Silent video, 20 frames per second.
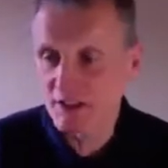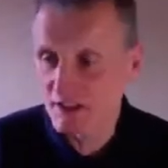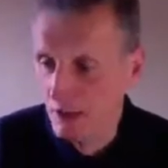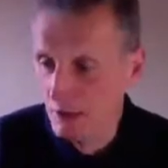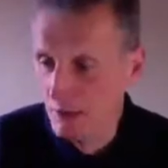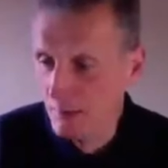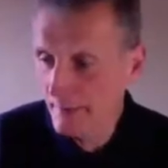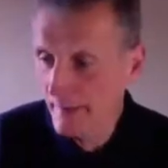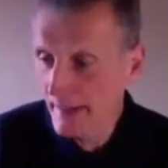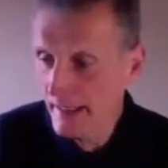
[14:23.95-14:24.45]

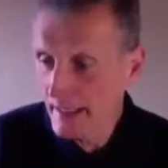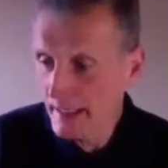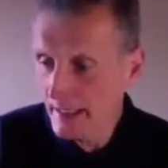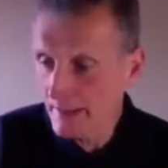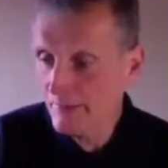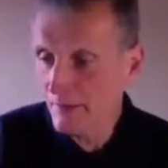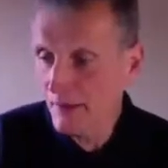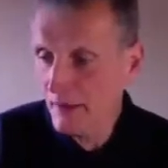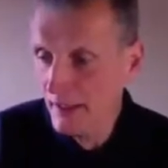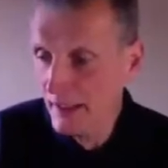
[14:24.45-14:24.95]
So
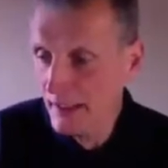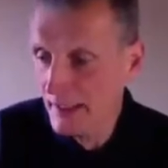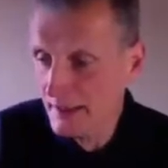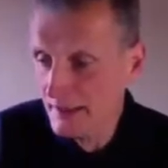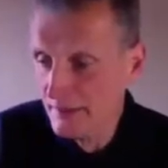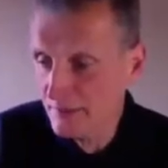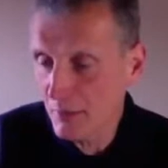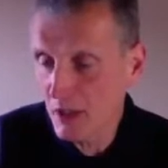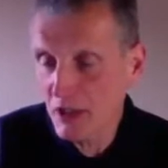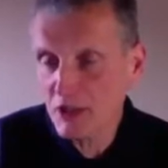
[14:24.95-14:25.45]
if
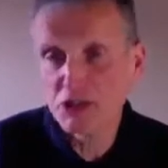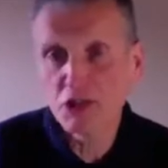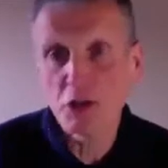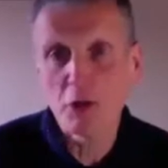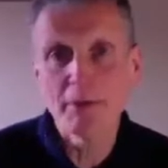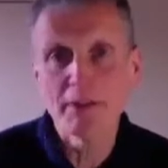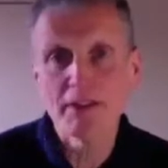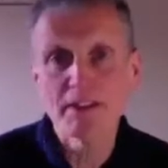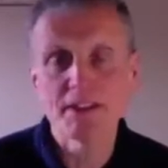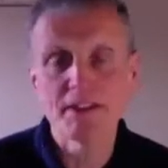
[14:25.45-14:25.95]
my
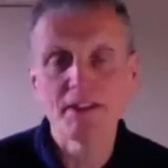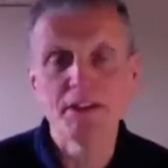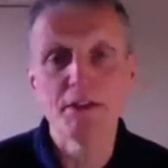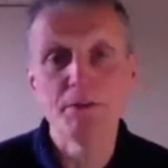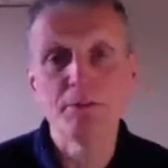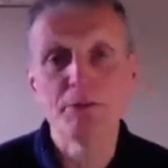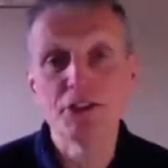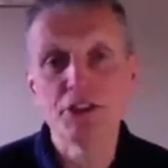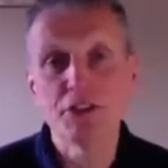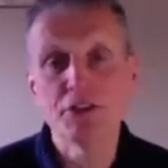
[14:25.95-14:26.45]
job is
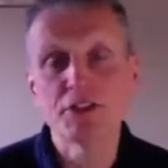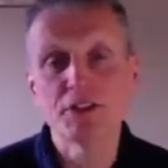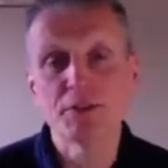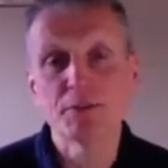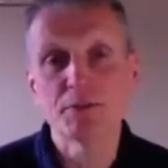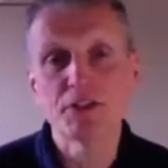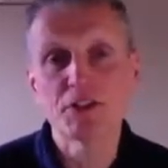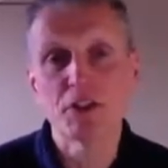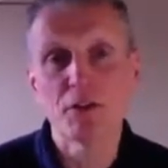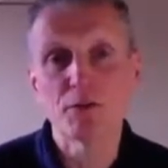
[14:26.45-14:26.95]
to produce
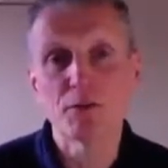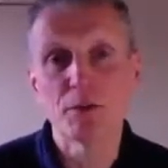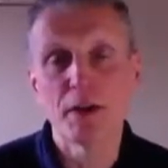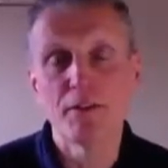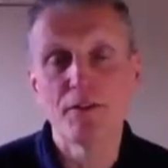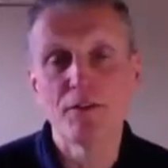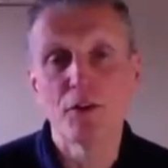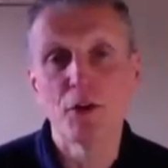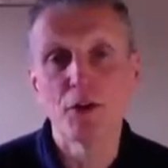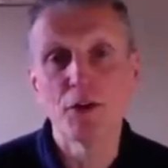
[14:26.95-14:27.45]
some software
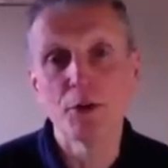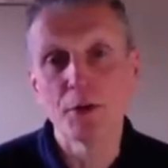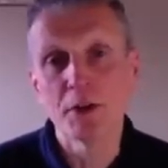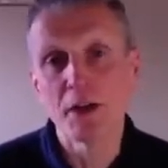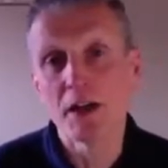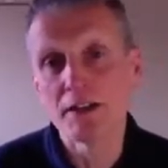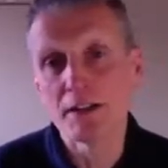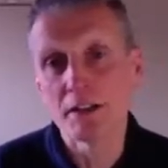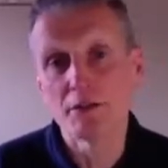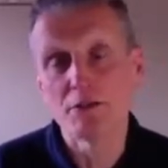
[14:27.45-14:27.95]
for you and
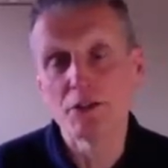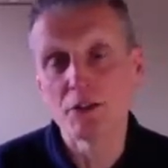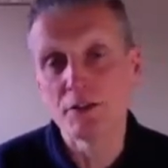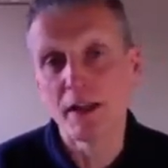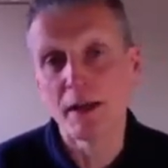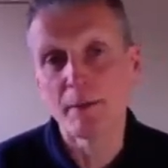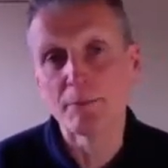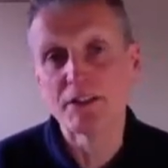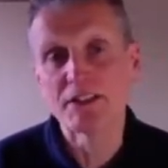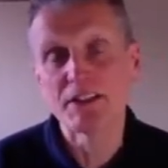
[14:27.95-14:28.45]
I don't do
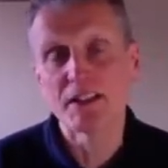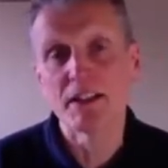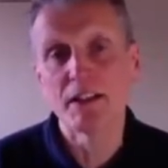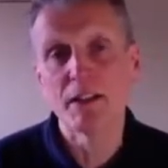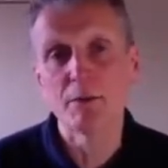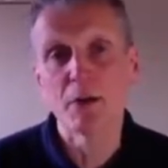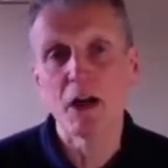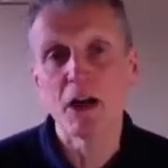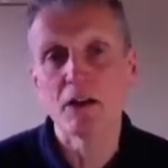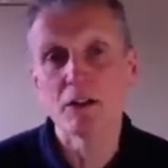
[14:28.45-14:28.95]
that
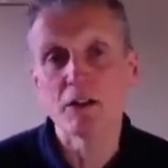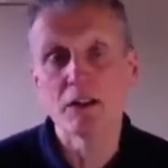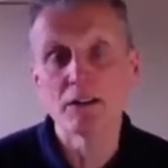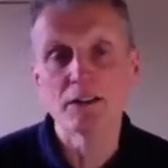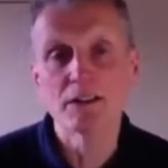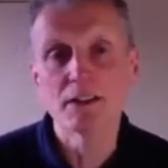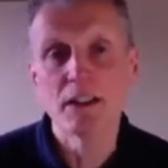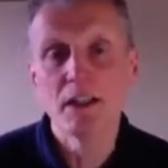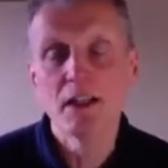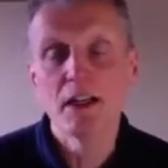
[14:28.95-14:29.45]
particularly well
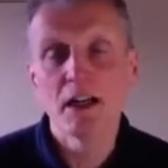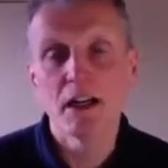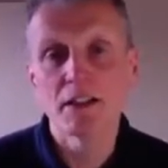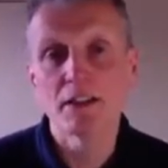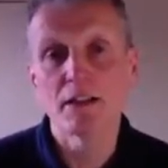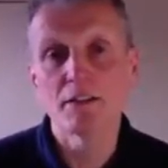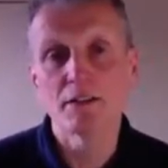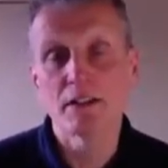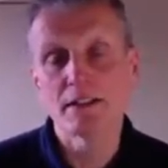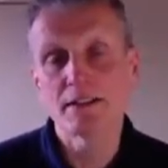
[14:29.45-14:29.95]
because I
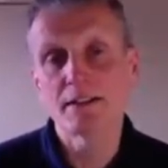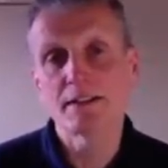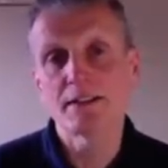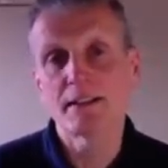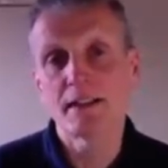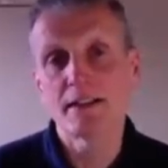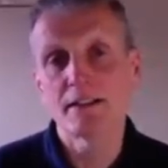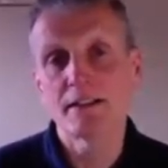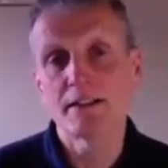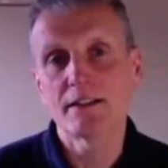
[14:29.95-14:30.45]
don't
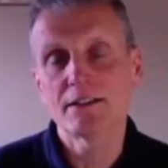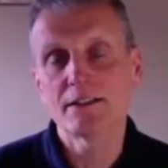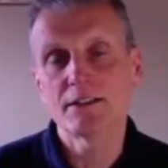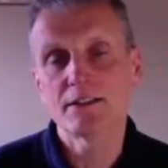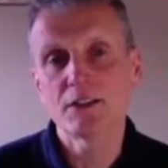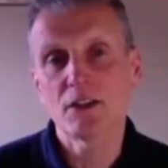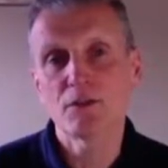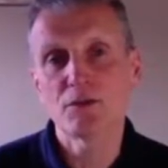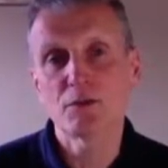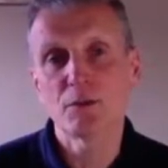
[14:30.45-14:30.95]
understand the
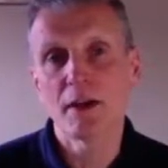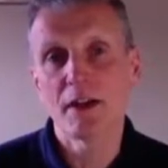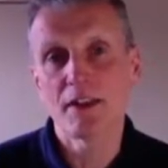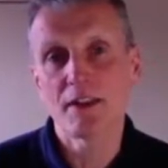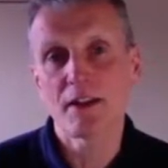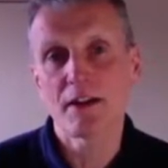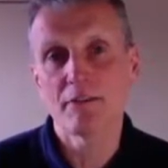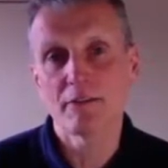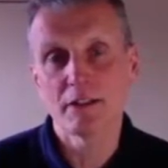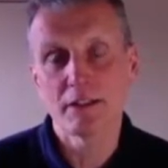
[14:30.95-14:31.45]
software
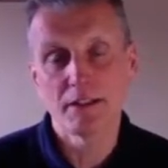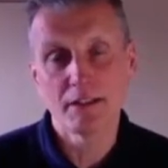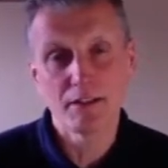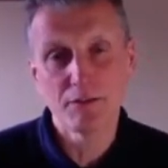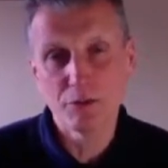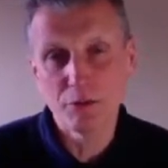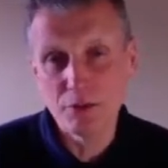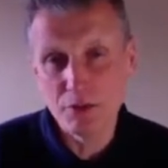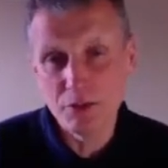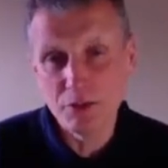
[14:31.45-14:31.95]
thoroughly enough,
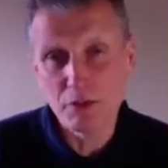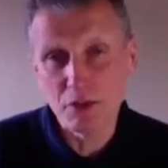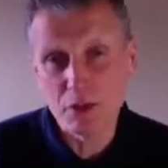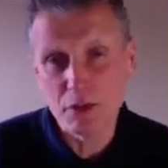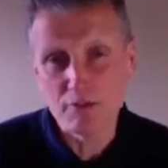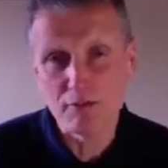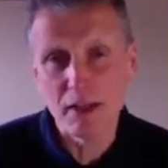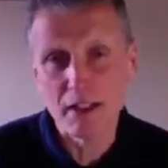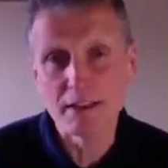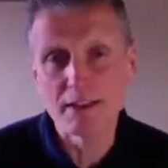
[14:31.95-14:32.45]
well, you've got a
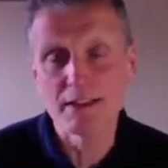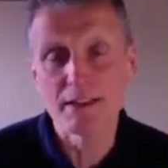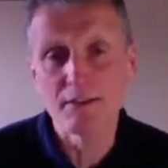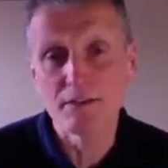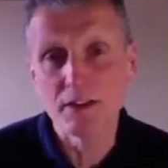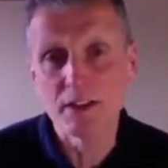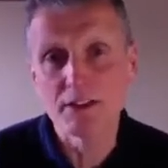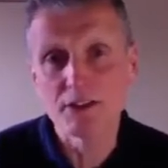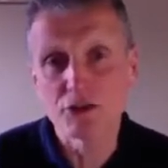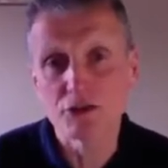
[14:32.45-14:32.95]

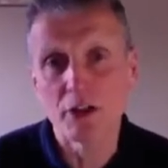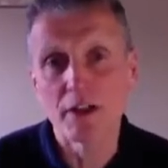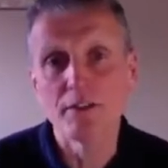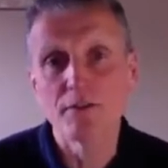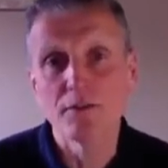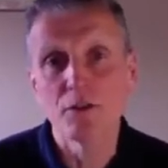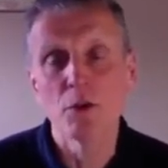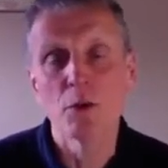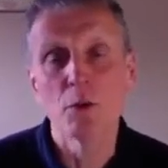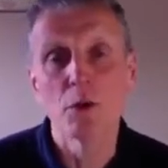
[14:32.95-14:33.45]
relatively
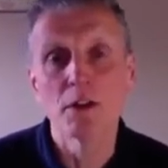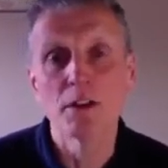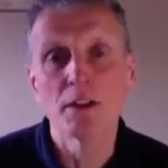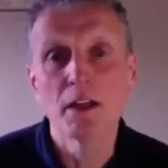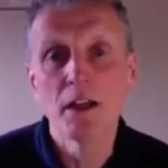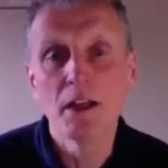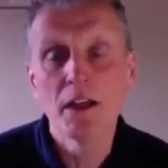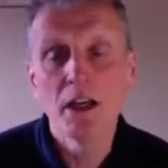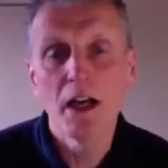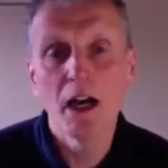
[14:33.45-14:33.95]
straightforward
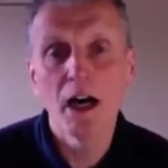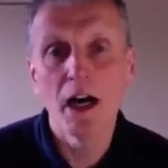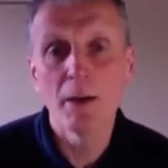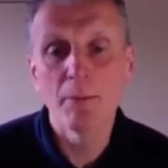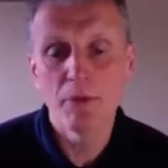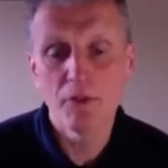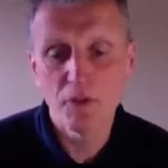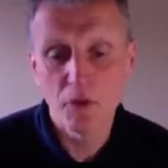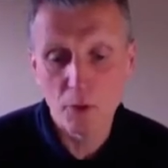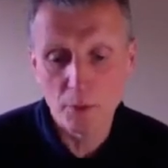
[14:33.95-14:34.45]

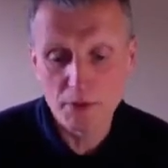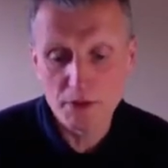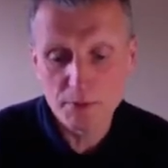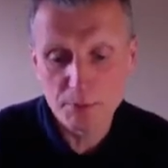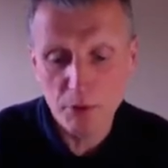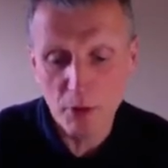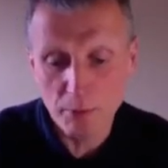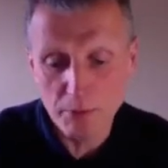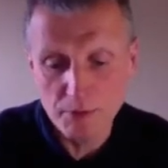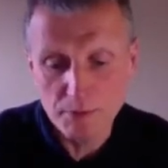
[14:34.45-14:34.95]
performance
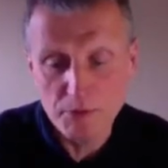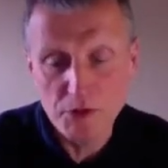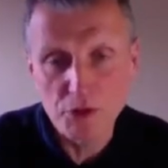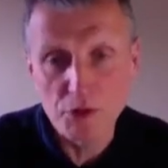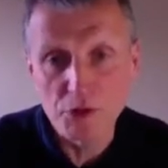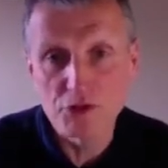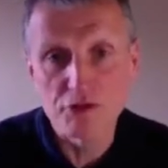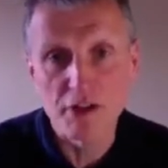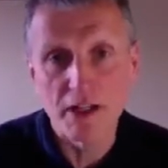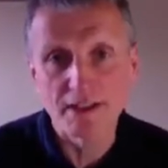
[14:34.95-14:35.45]
problem to
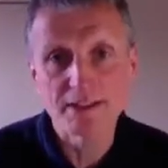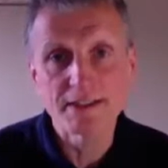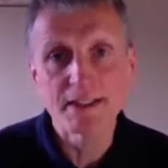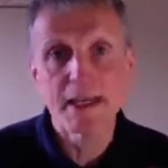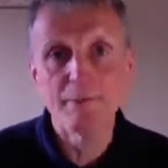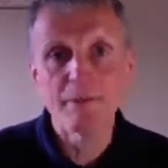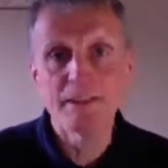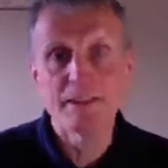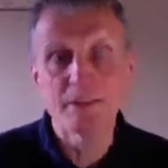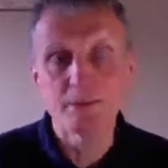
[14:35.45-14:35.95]
address.
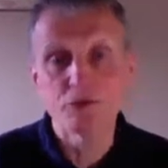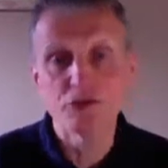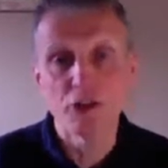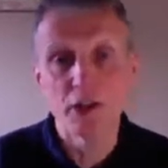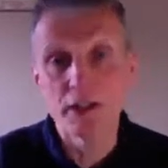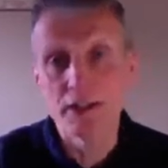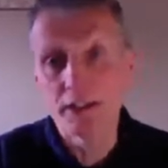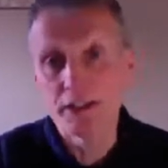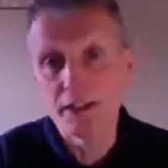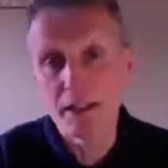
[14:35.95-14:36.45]
Get me some
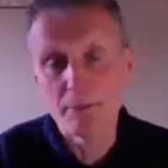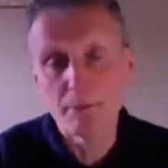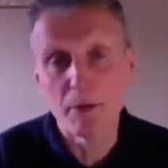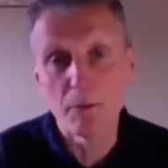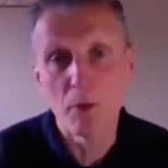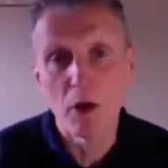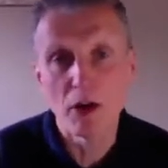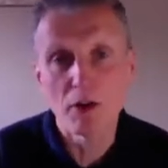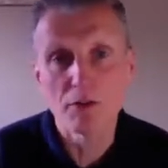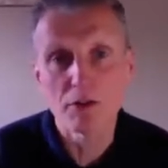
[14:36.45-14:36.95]
training. Let me
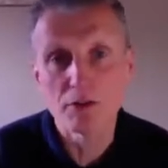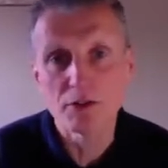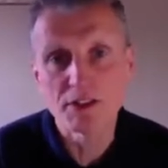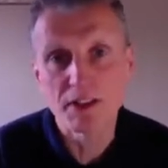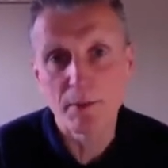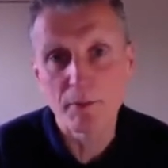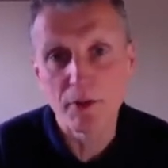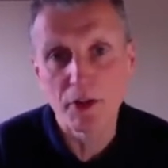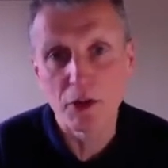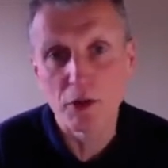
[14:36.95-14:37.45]
work through
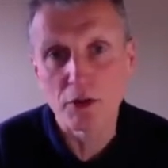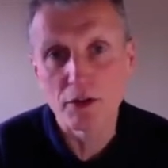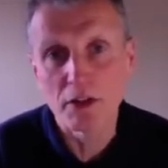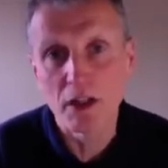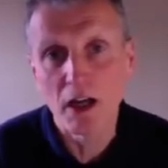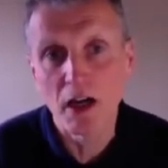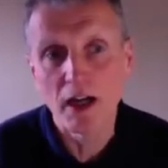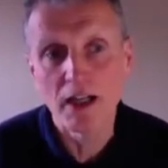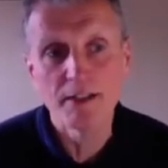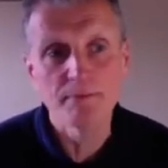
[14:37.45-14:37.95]
something
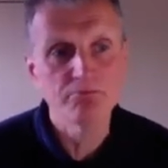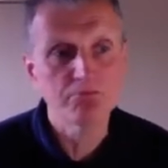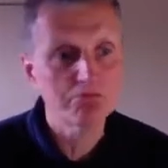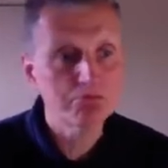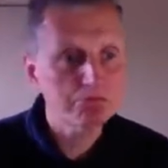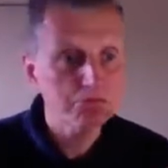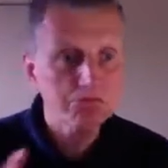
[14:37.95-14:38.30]
online.